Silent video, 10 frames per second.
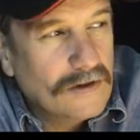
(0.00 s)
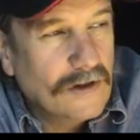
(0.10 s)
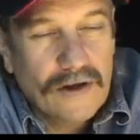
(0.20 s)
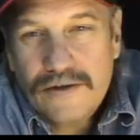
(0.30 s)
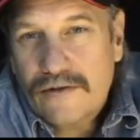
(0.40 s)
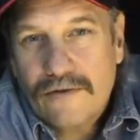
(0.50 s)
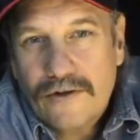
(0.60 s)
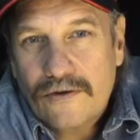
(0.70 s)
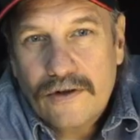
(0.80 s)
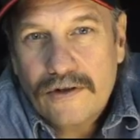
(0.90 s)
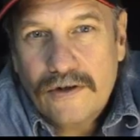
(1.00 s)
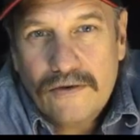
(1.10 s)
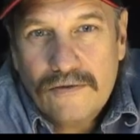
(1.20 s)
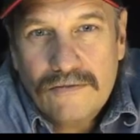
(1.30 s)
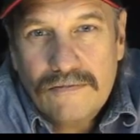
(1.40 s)
lots of other
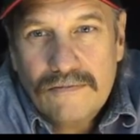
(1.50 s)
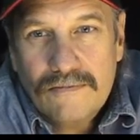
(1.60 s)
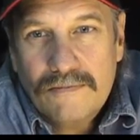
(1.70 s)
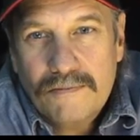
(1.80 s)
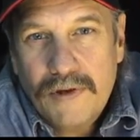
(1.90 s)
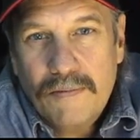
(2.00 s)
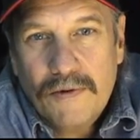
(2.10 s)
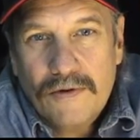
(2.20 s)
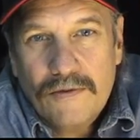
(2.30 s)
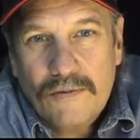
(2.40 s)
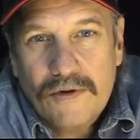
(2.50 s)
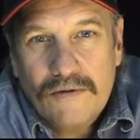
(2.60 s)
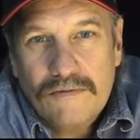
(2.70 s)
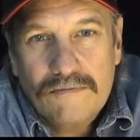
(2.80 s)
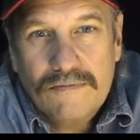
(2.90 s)
unknown people on the
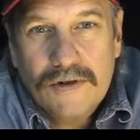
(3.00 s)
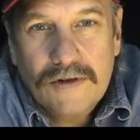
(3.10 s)
road